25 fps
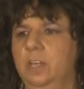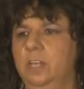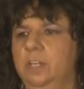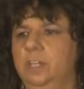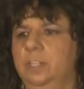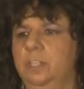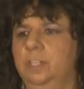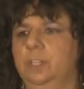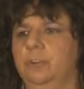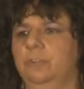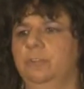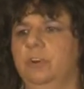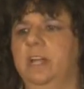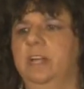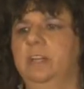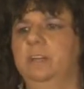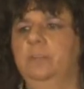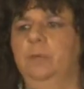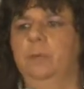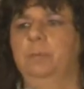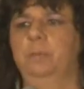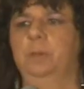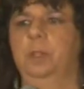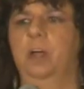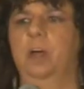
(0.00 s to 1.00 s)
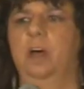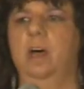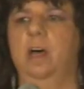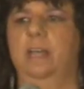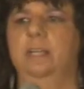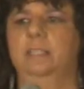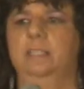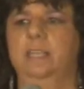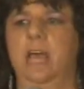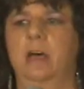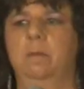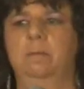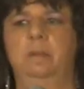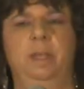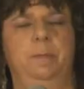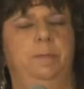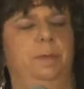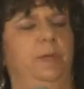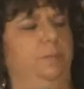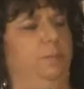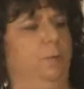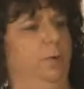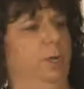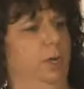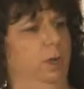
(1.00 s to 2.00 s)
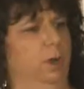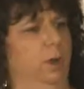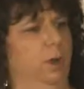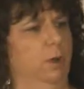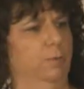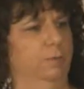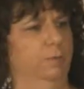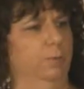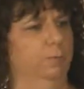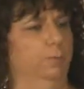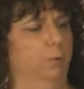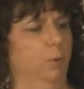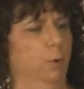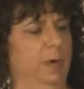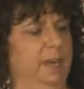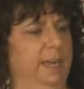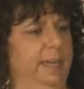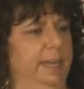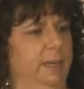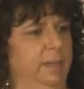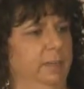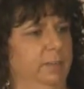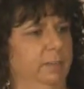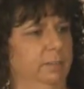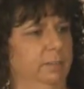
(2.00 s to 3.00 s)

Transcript: So round of applause. How many people here are over 40?